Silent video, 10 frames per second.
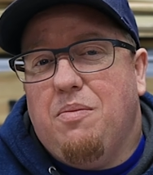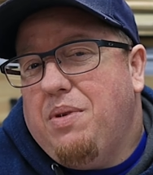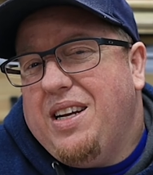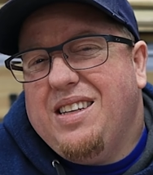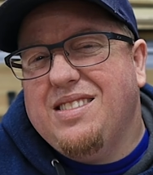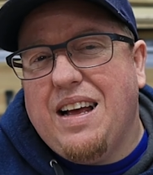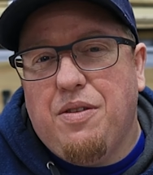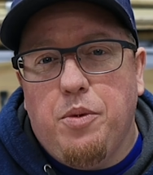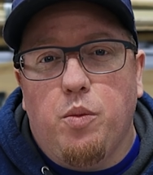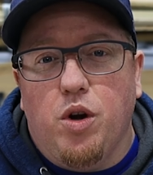But it doesn't have
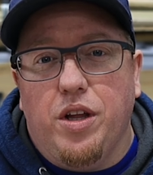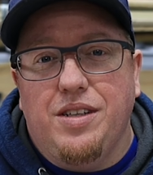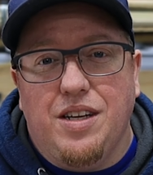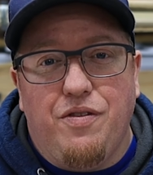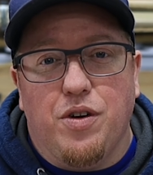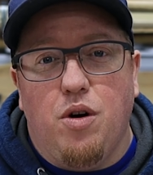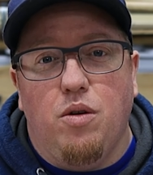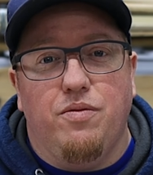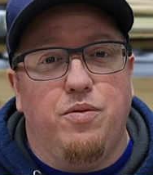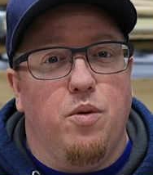to be really
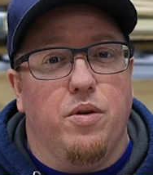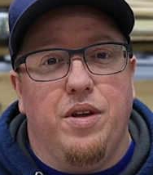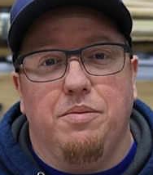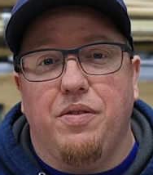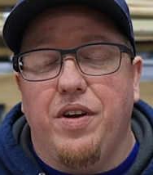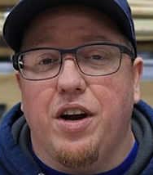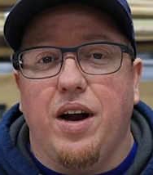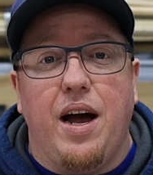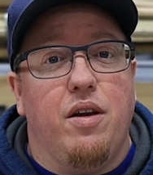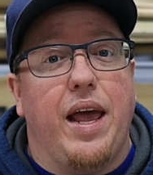difficult for them to figure
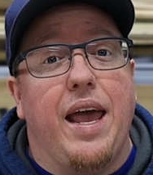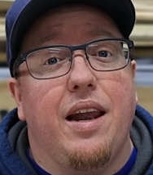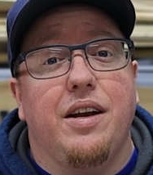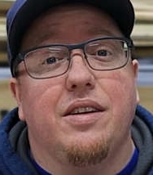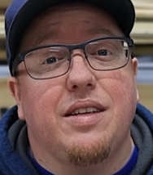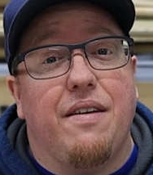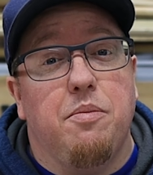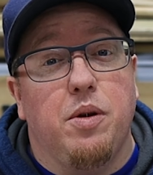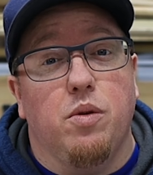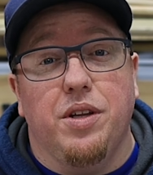out, and it doesn't have to
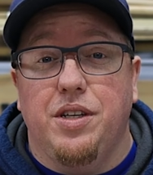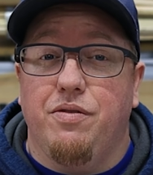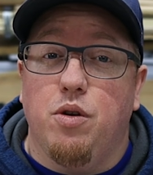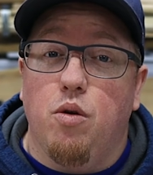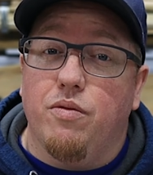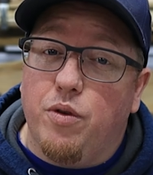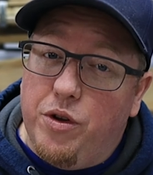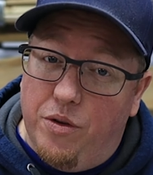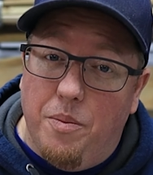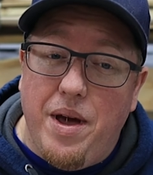be really difficult for
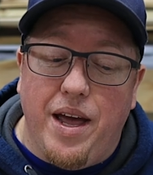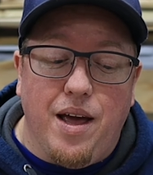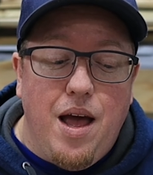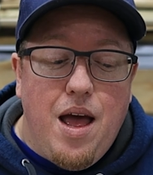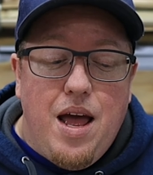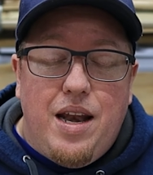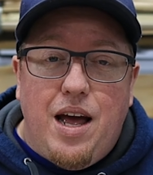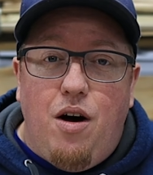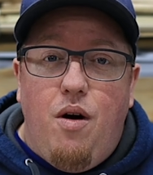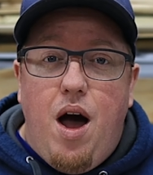you to make.
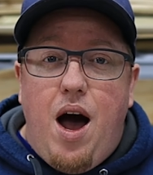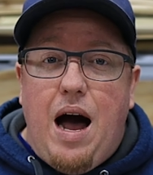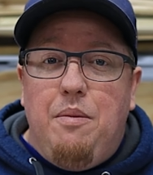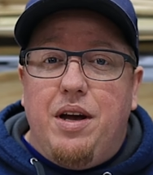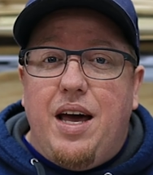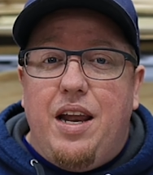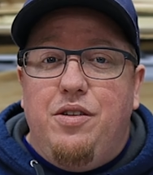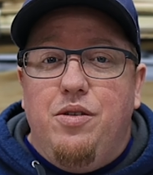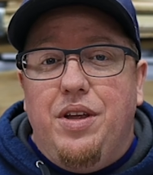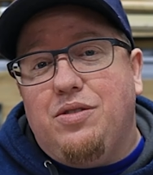Now, I'm going to kind of
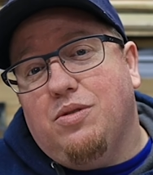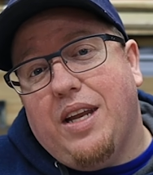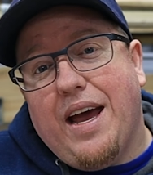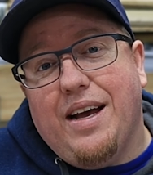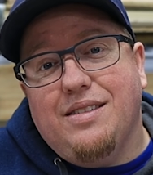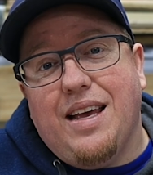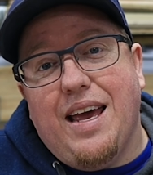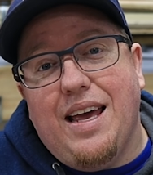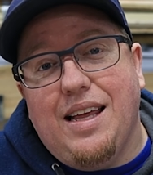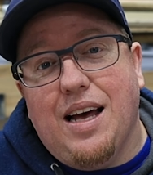do this one as
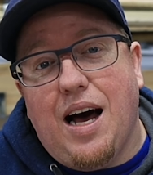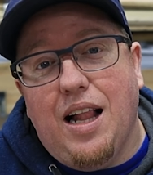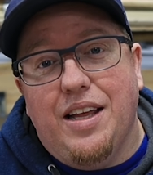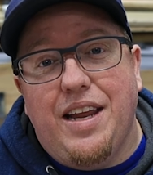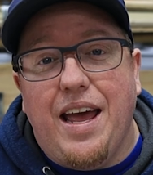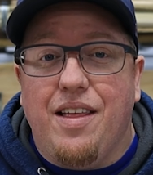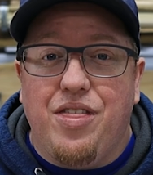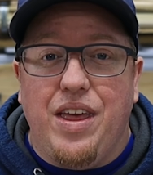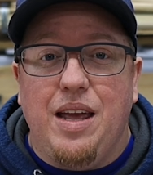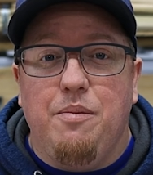a holiday
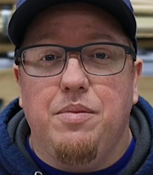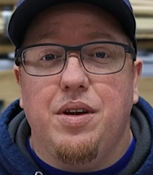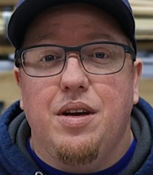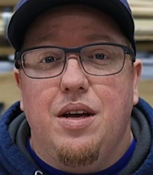themed